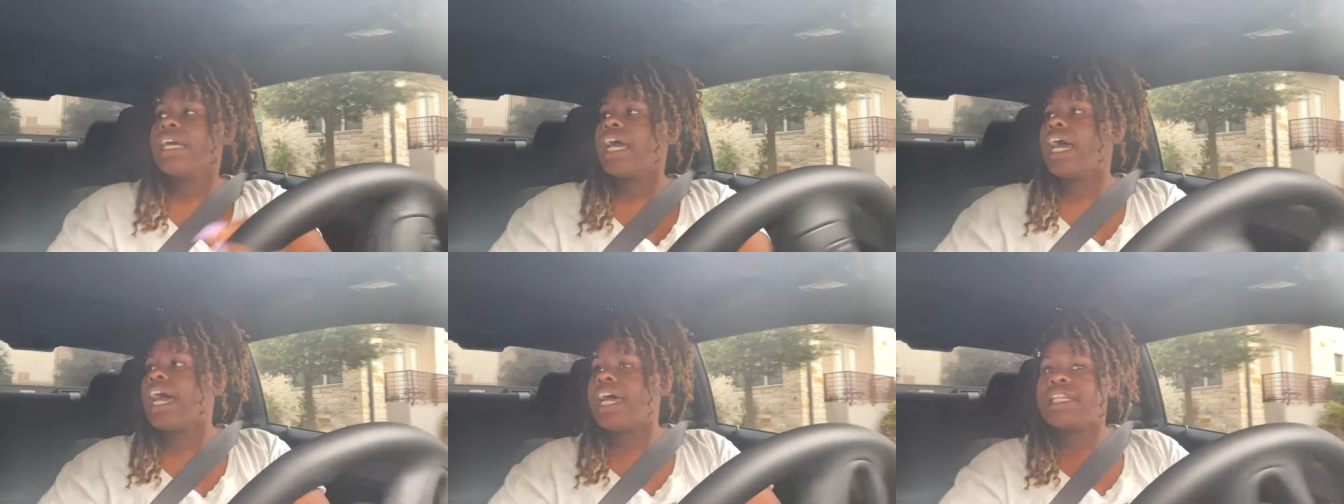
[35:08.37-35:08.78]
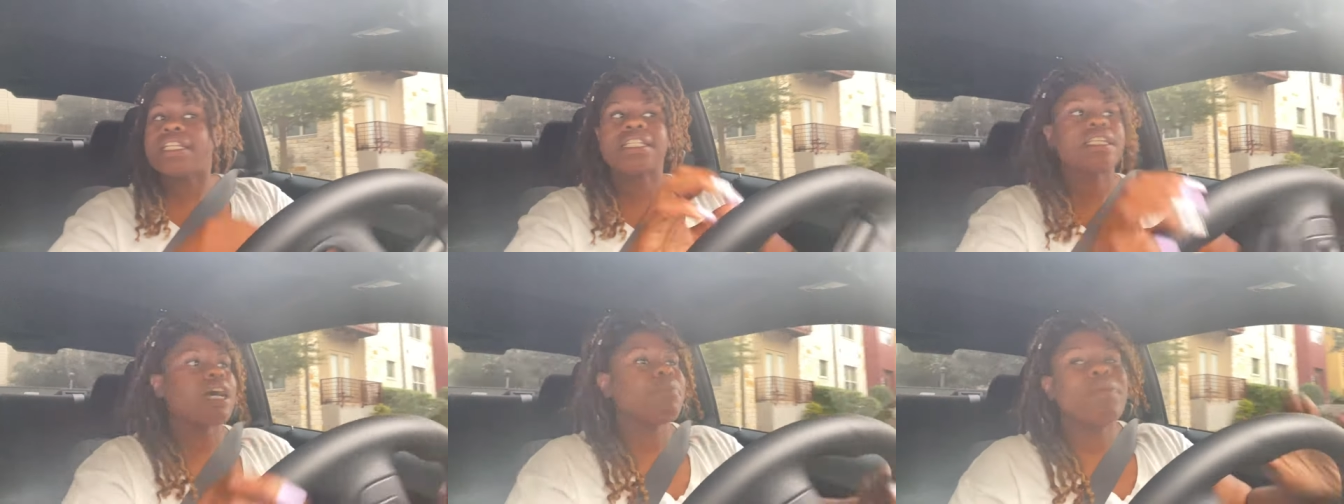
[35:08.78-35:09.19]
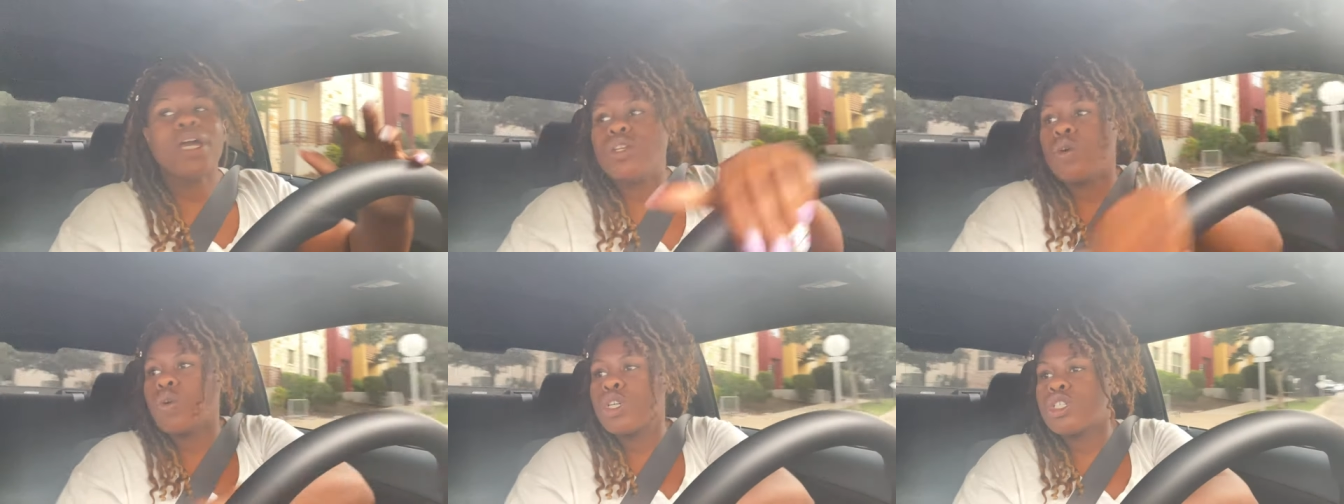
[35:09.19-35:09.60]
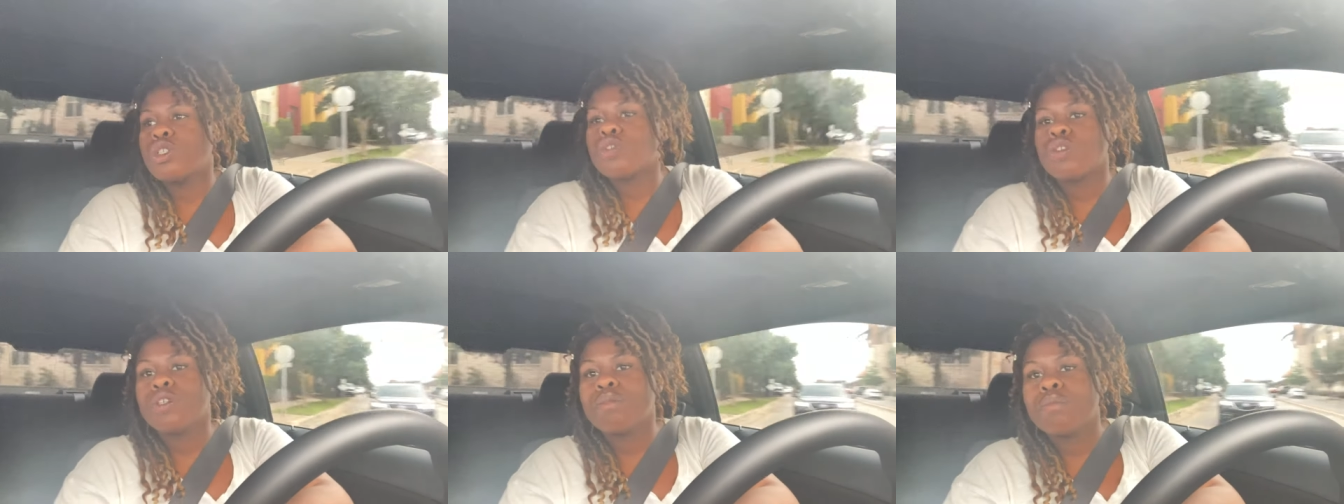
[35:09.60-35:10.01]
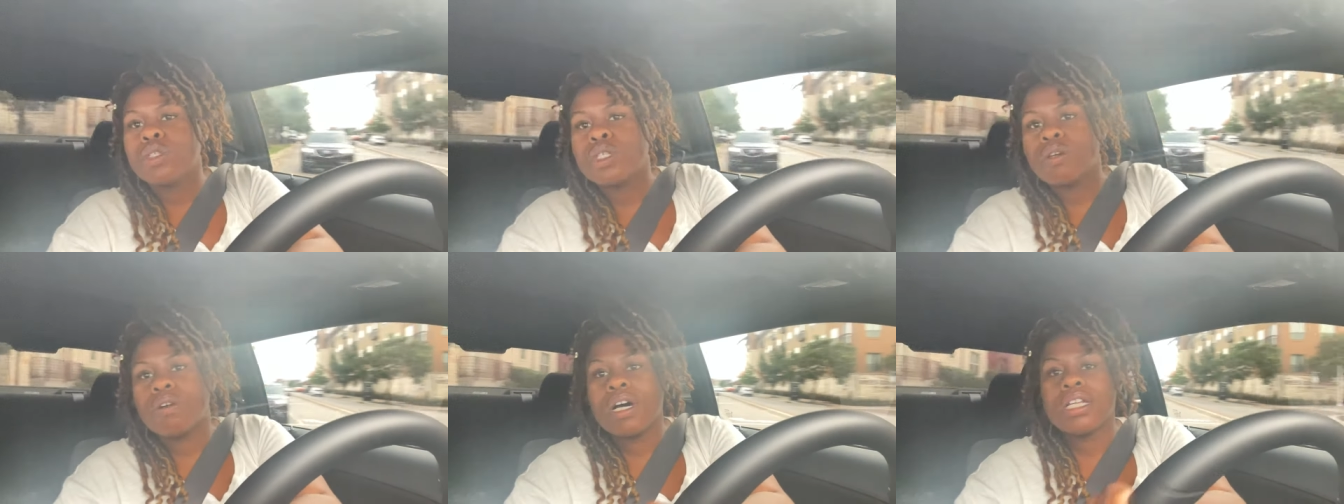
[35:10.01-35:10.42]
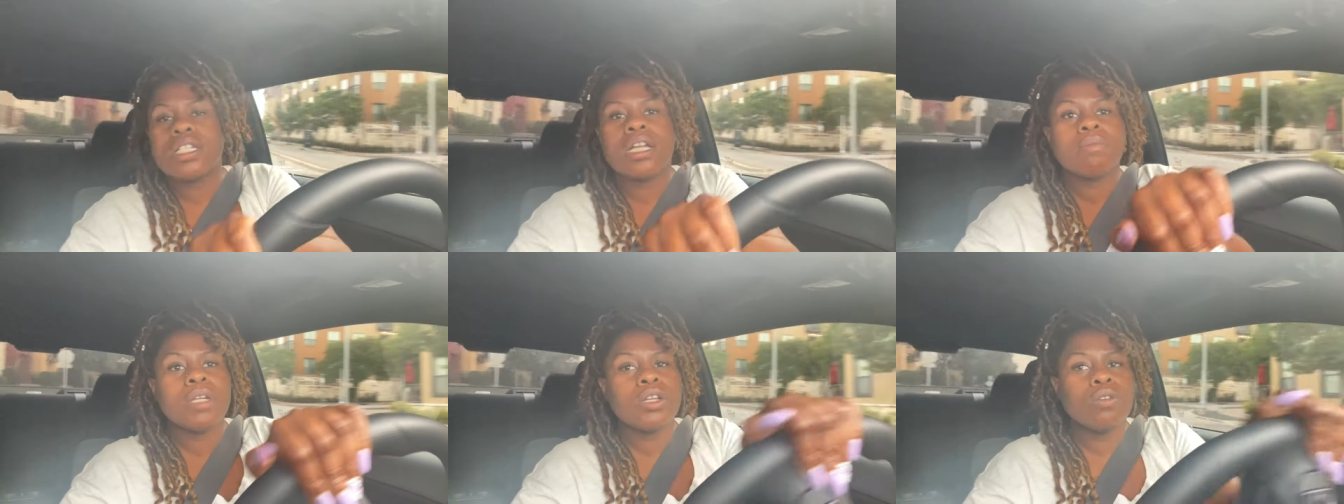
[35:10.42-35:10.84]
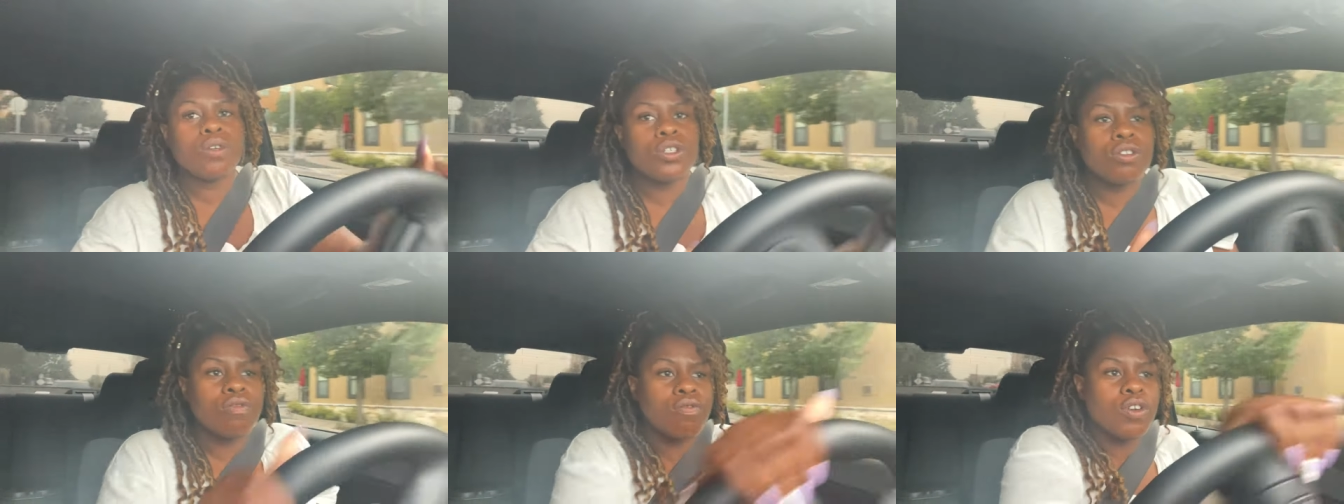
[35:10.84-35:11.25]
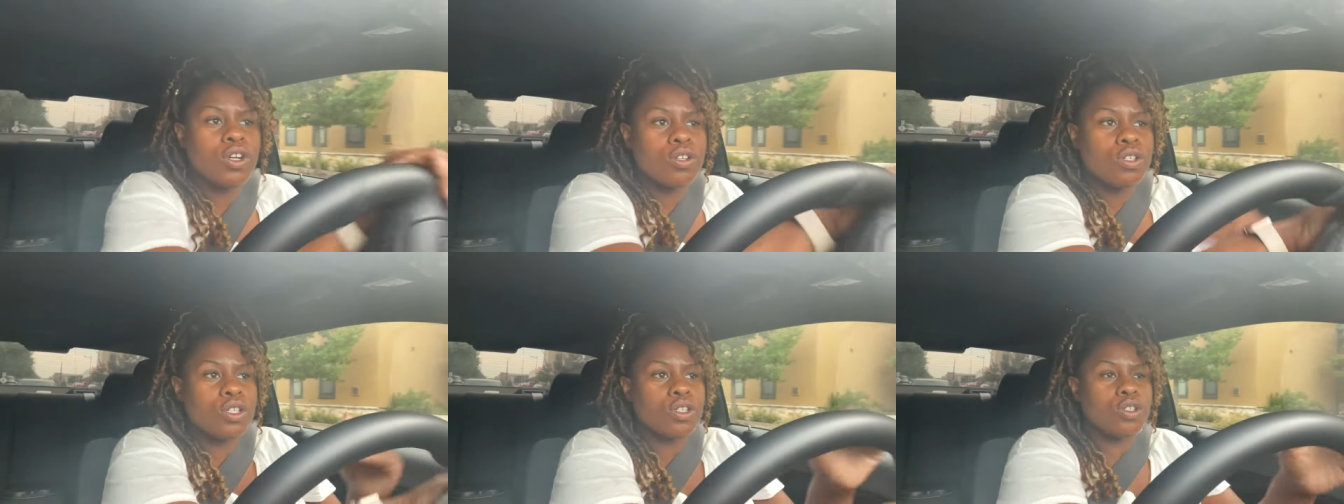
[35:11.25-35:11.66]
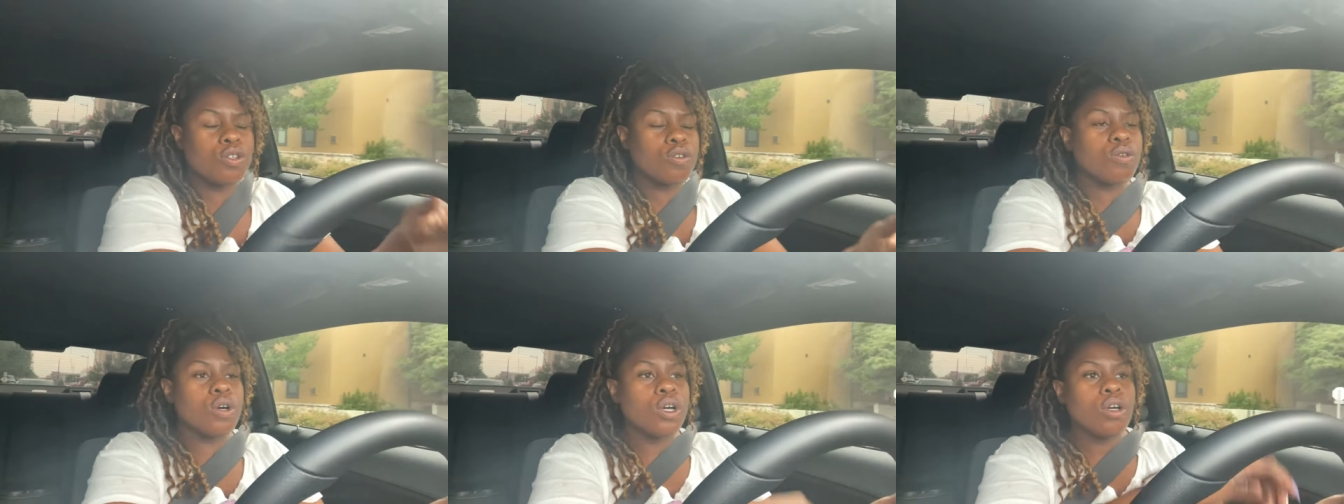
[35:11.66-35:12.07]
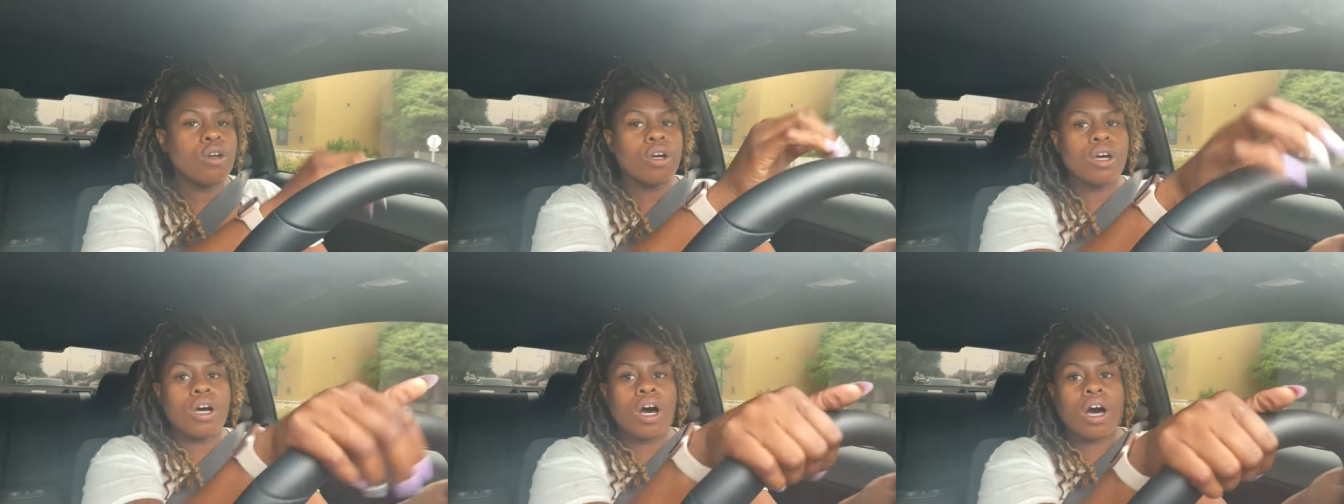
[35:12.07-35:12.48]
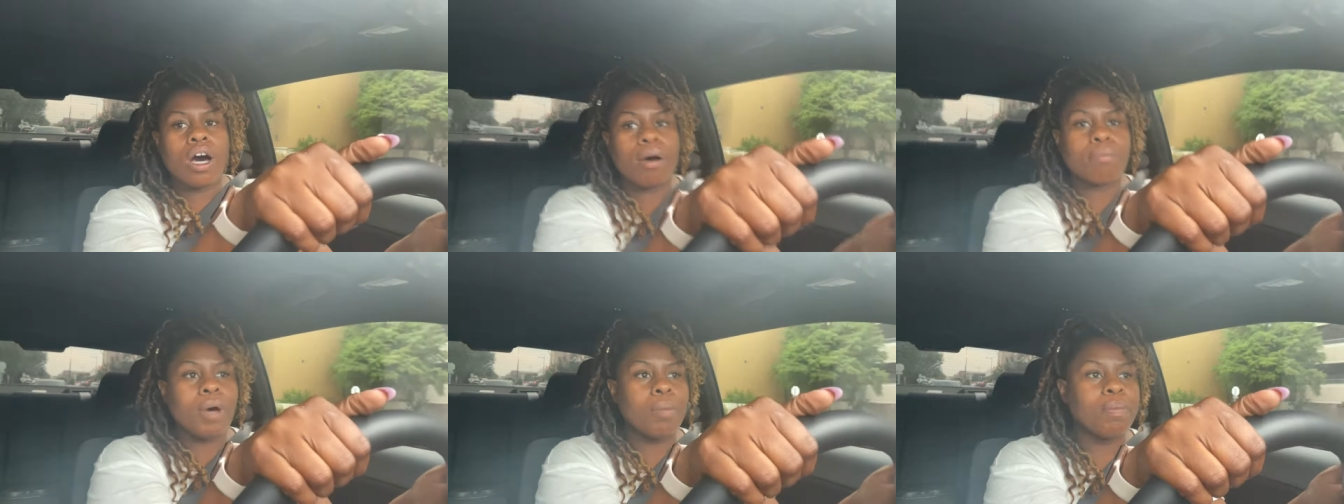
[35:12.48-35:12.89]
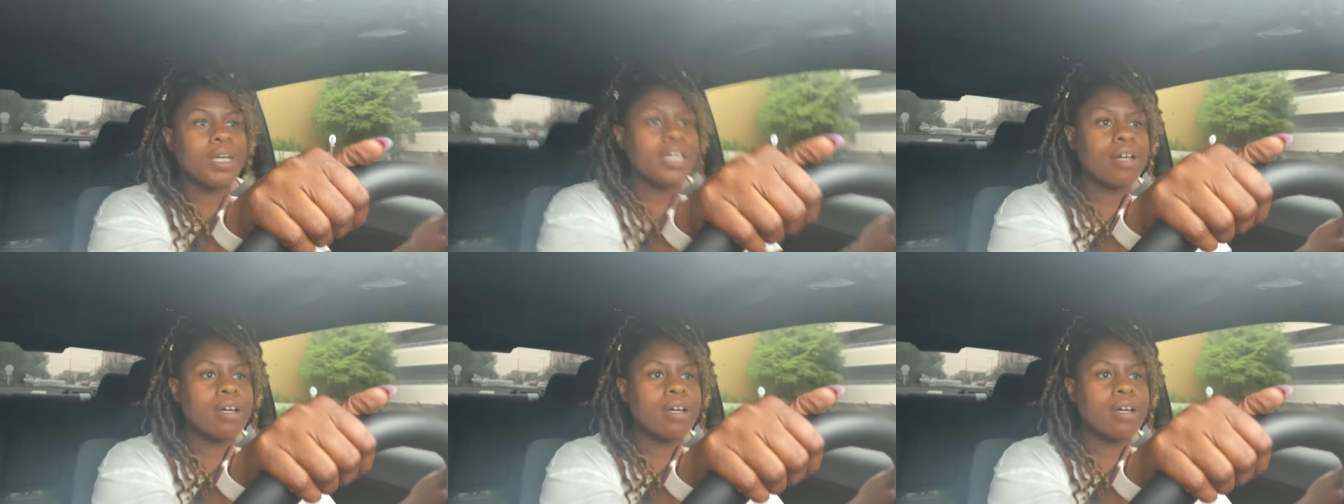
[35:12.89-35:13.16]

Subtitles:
I had to stop at Nordstrom, so I stopped at Nordstrom first to do my pickup.